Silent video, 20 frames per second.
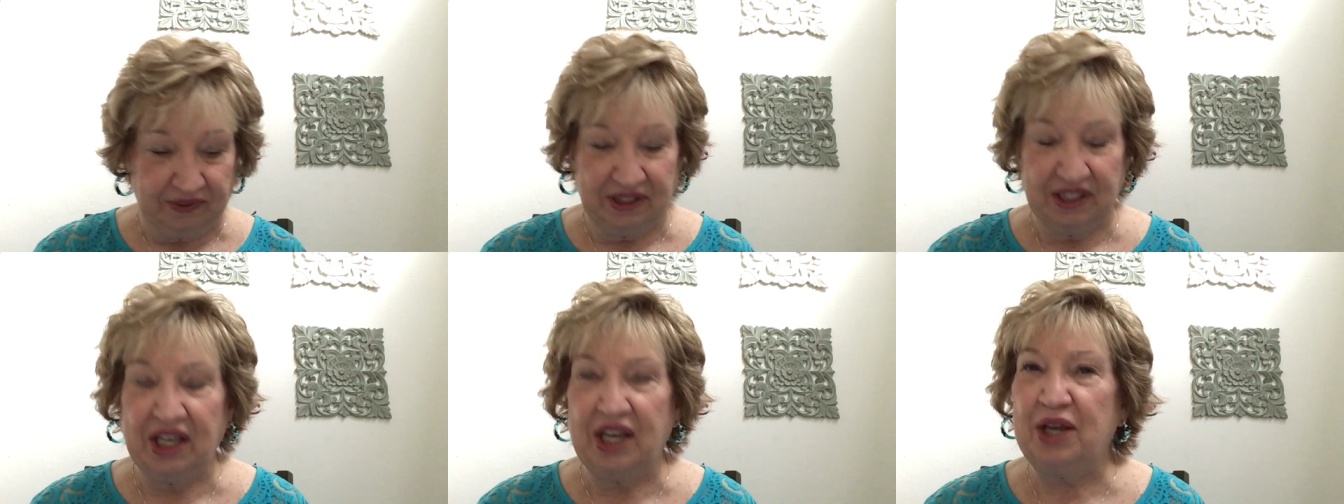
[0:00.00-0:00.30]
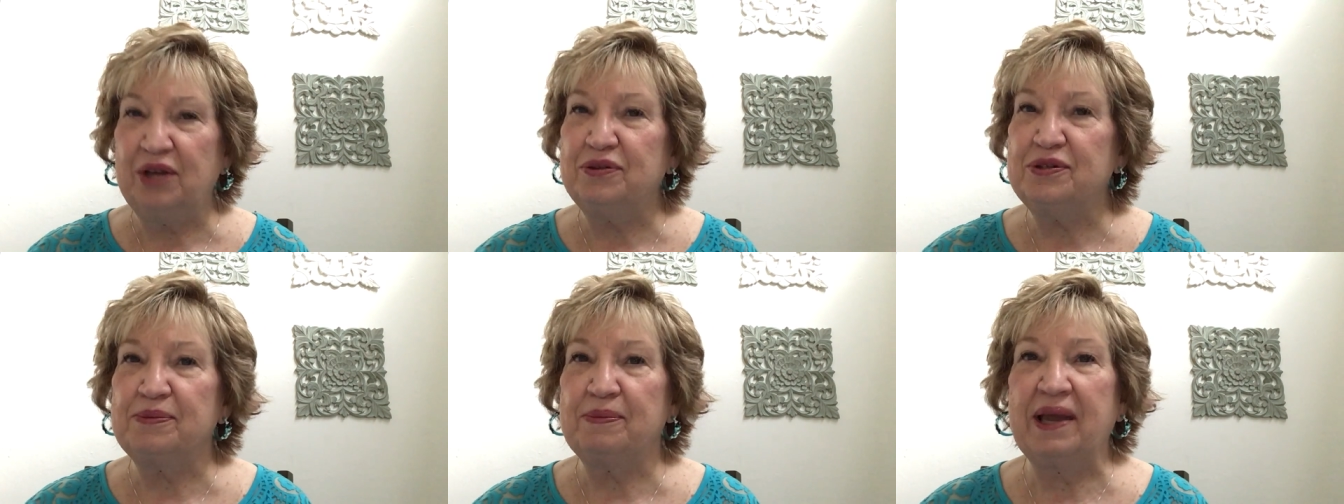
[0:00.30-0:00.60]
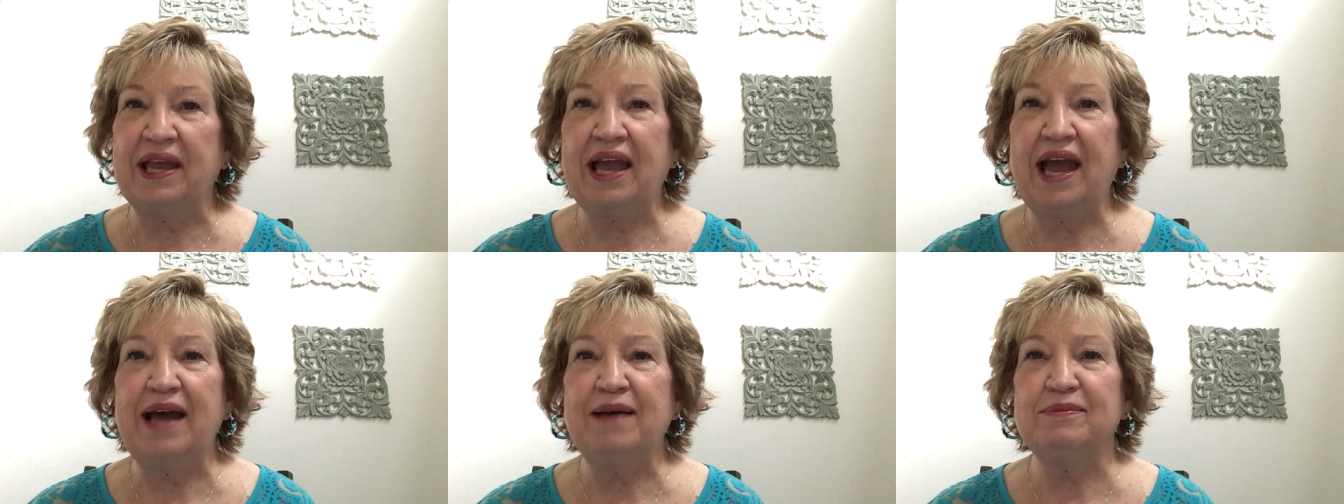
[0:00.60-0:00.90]
excuse
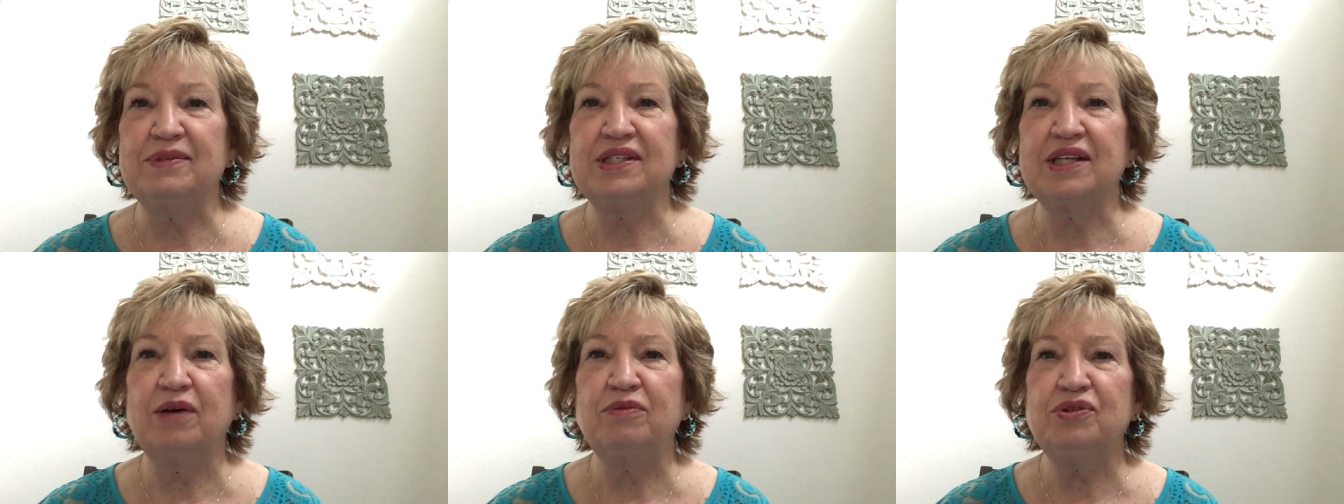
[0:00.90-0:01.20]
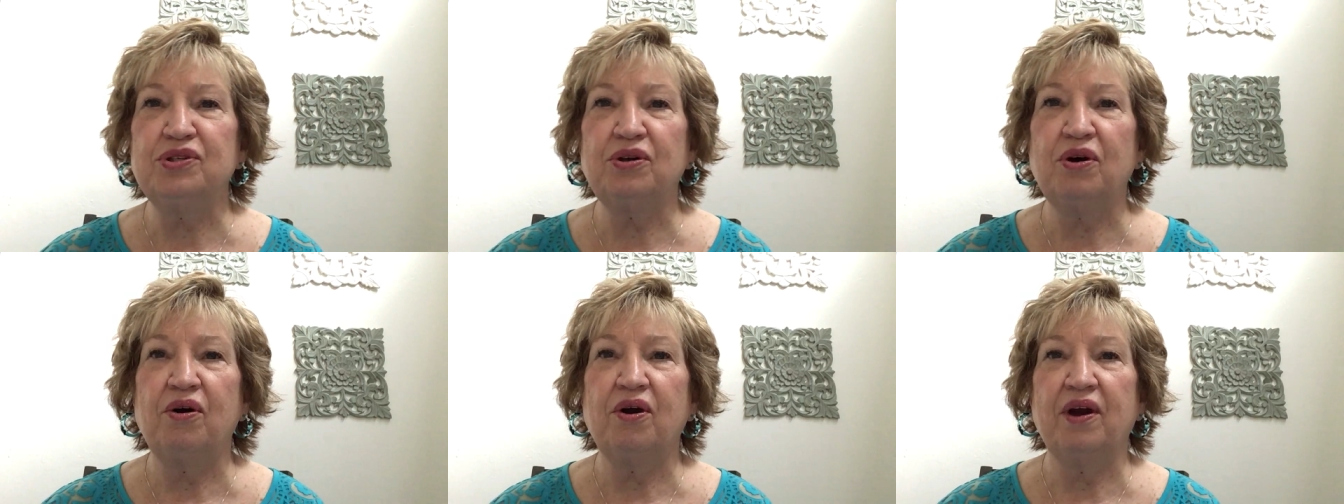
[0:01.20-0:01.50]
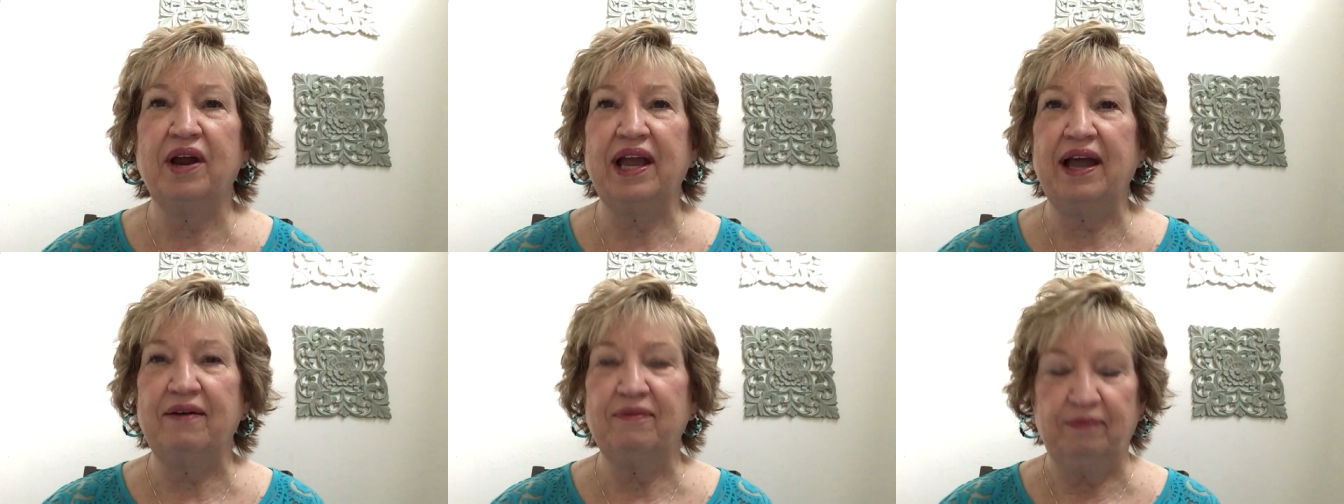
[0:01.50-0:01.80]
me, I'm so
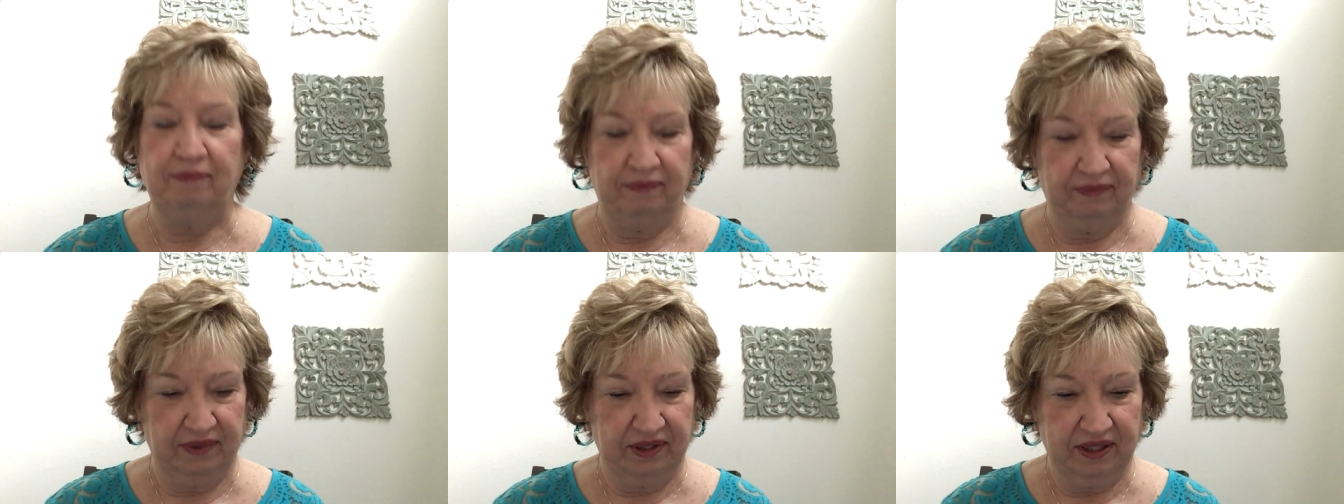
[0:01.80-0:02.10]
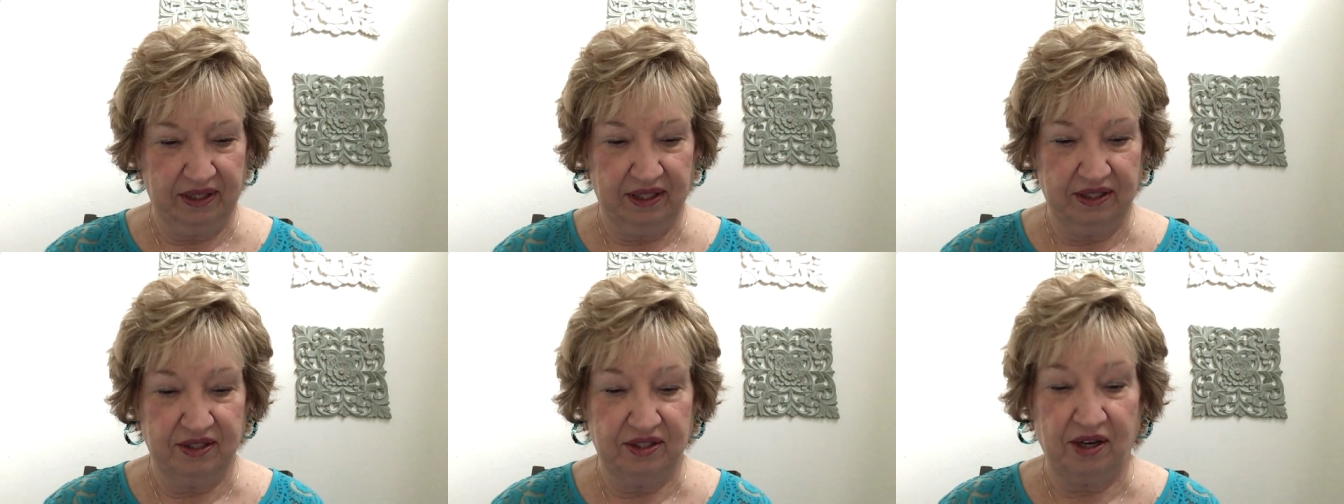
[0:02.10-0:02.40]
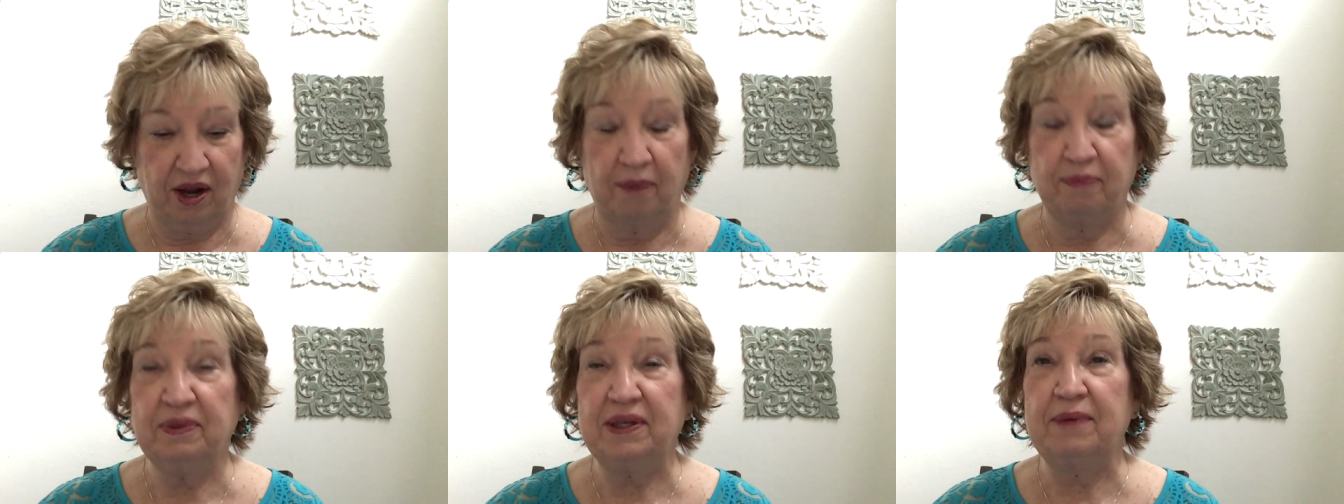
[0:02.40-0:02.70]
sorry. I
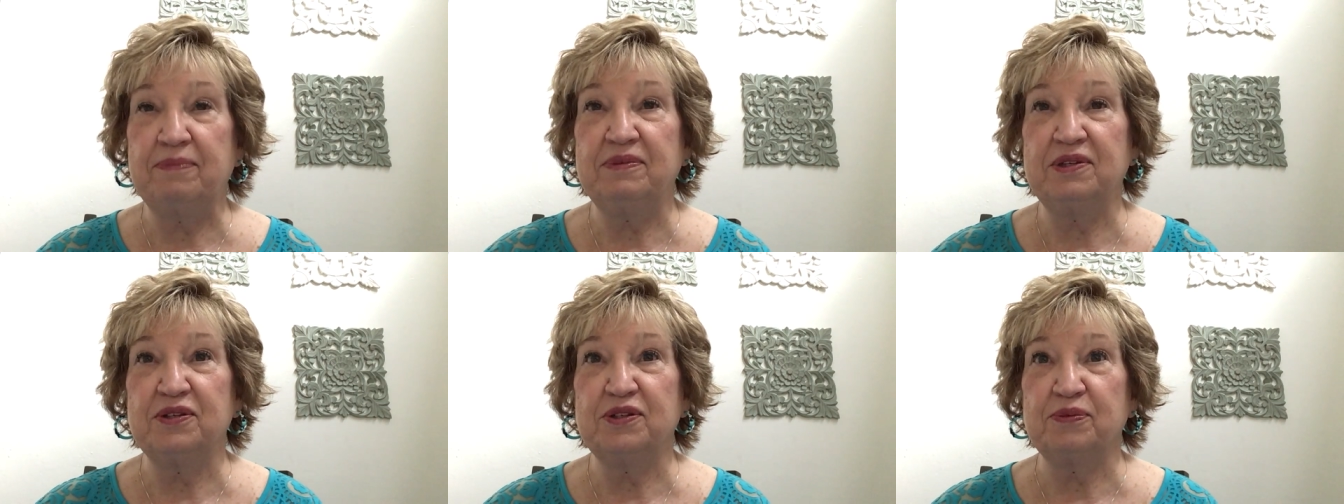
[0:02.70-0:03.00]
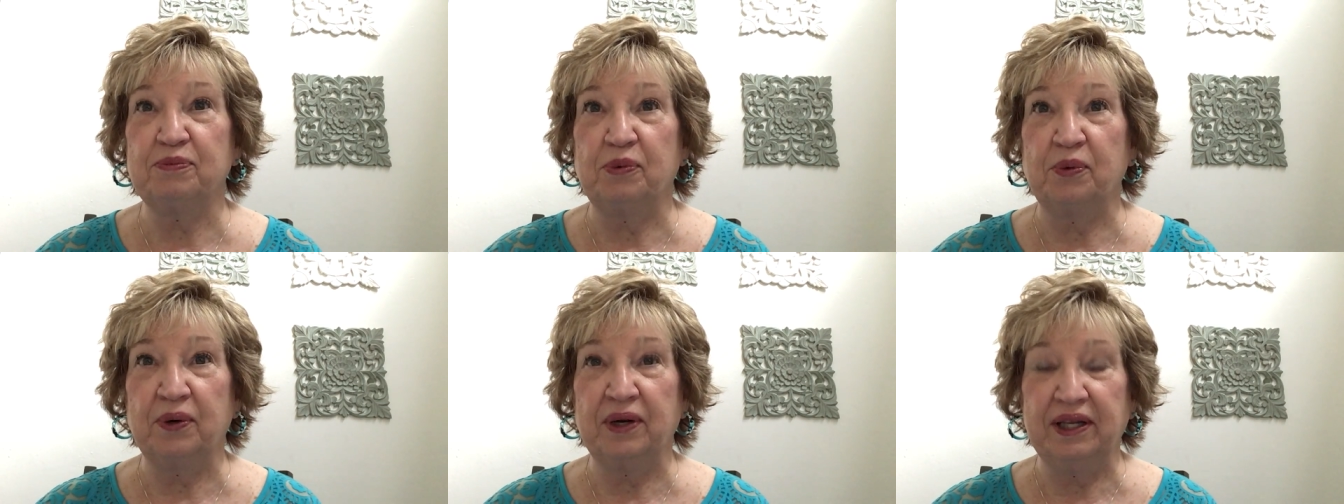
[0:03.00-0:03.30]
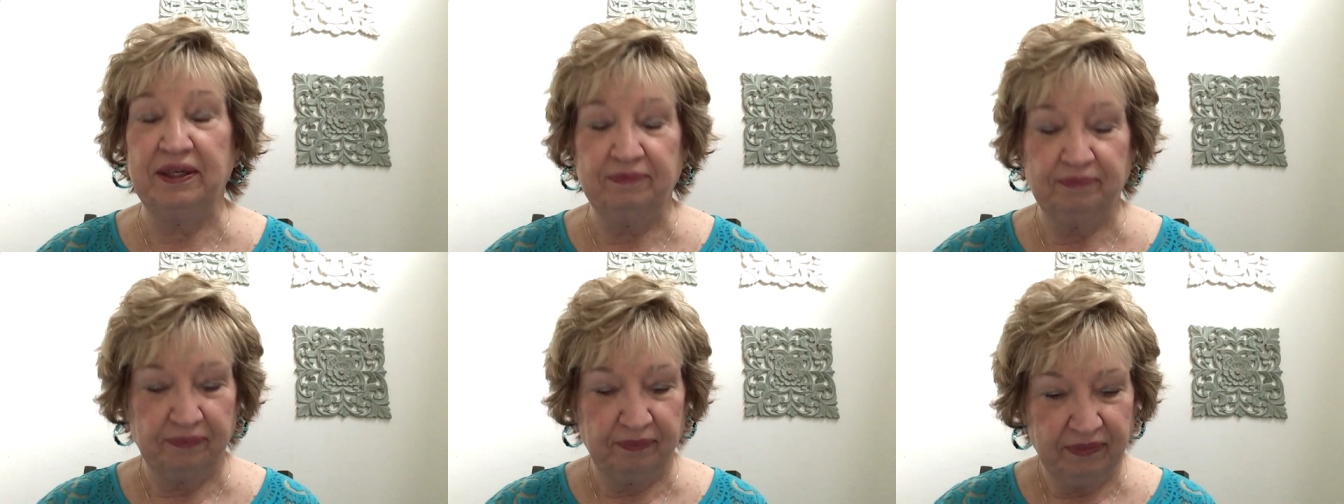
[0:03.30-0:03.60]
stopped up this
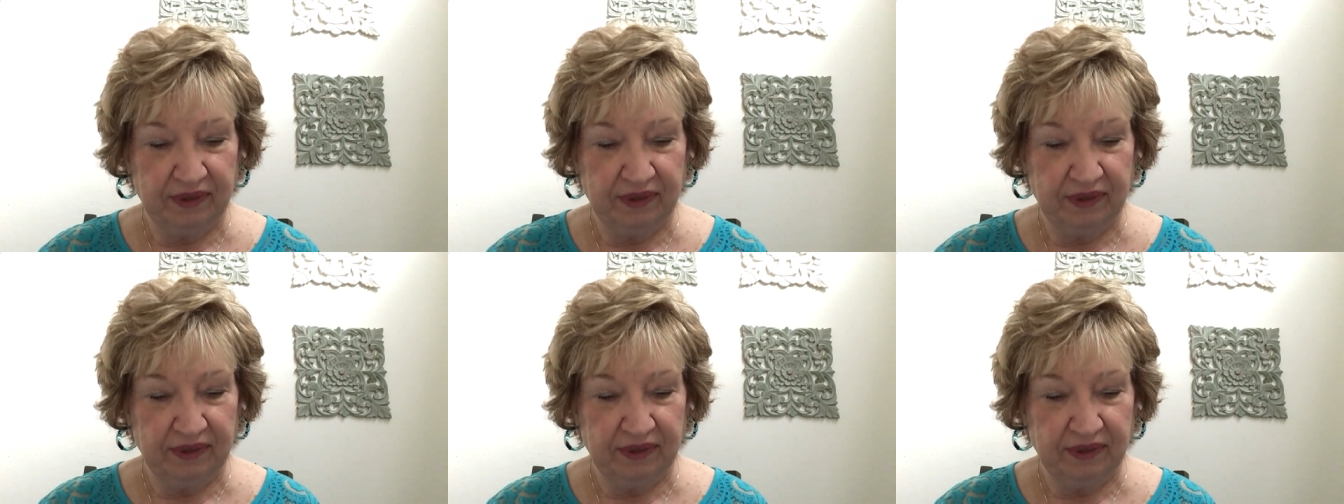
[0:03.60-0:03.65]
morning.